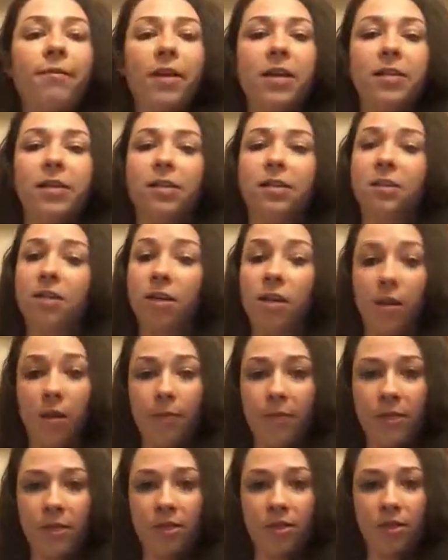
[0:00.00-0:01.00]
phases to
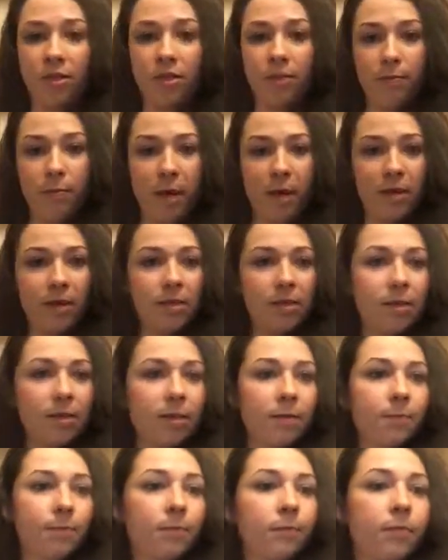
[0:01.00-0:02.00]
competition demands.